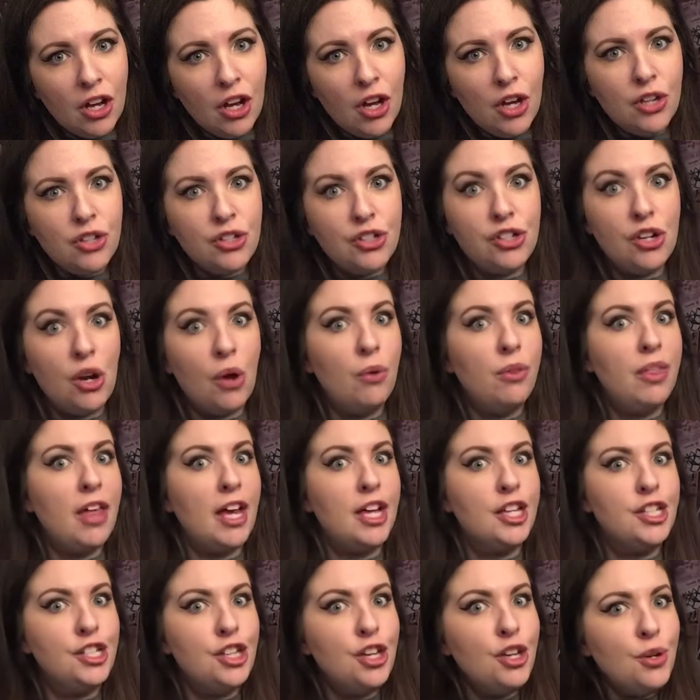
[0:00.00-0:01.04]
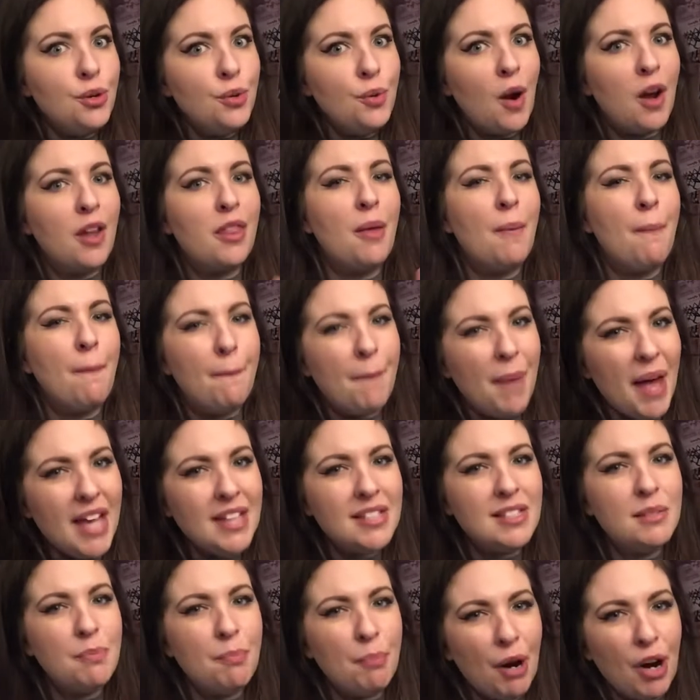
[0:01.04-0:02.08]
Show that you are the
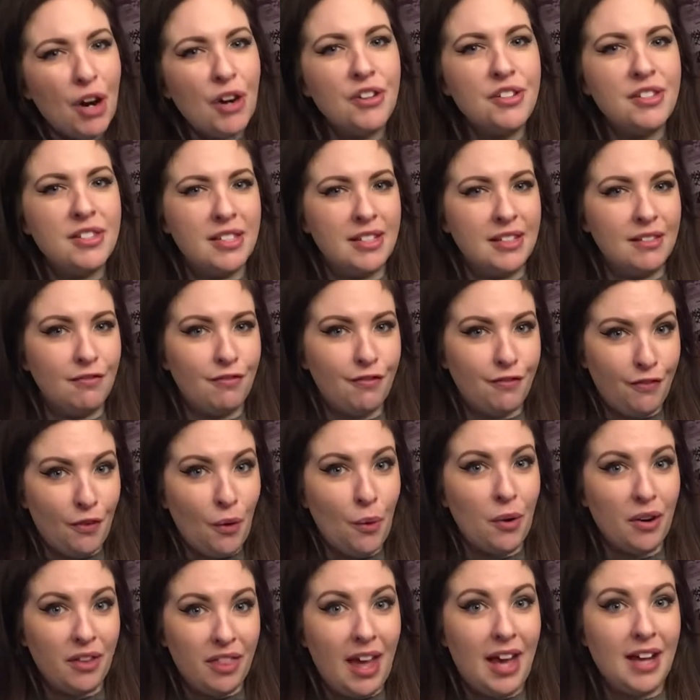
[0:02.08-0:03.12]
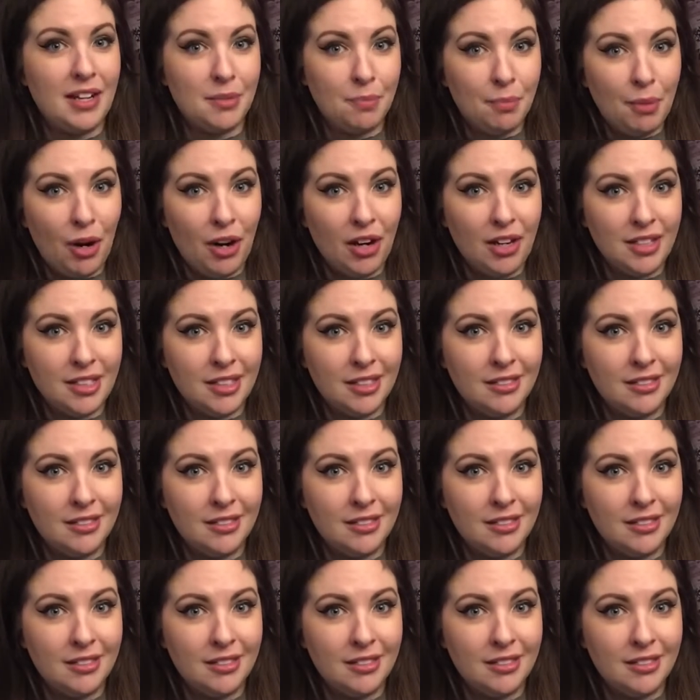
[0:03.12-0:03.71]
best person for that part.